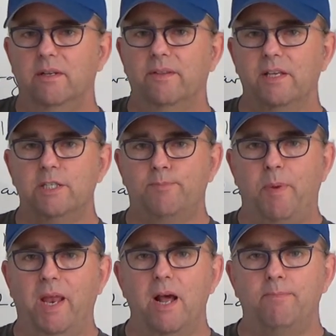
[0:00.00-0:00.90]
They
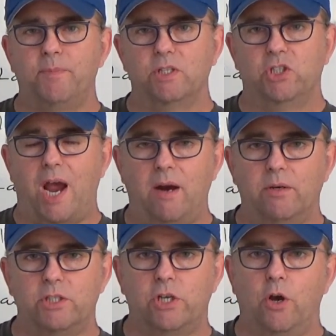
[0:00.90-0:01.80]
spin up the
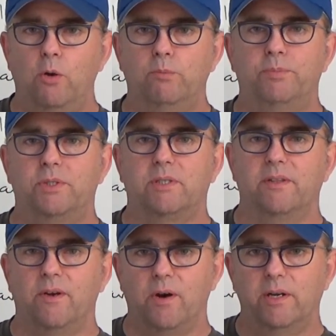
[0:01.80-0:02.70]
gyroscopes
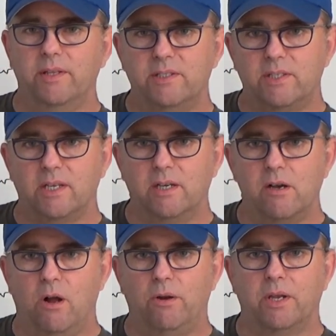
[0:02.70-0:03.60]
and they're in this thing
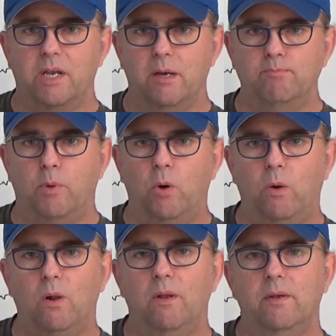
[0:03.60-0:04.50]
called a
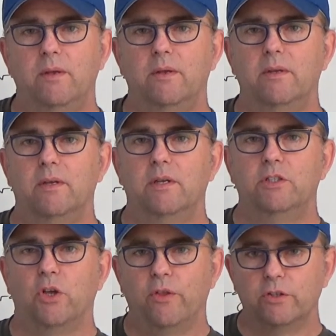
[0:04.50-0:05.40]
gimbal.
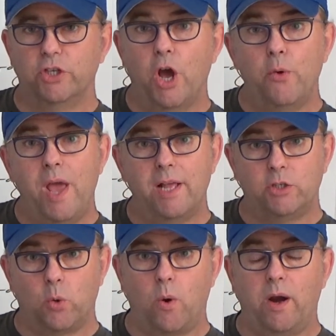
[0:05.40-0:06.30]
So there's no net
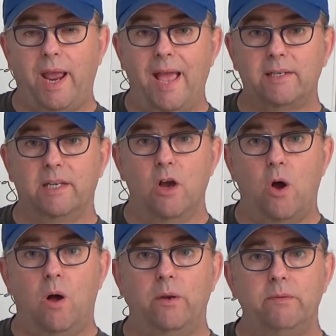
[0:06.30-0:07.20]
torque acting
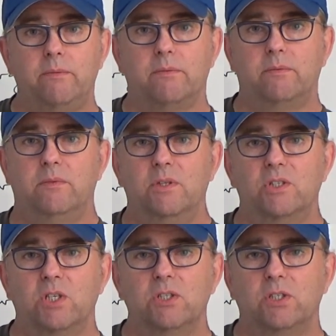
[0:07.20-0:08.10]
on the
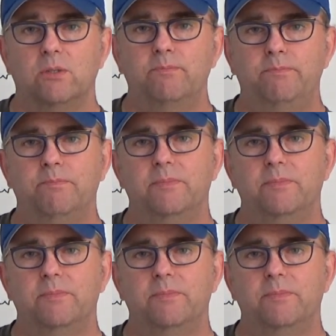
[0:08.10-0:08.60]
system.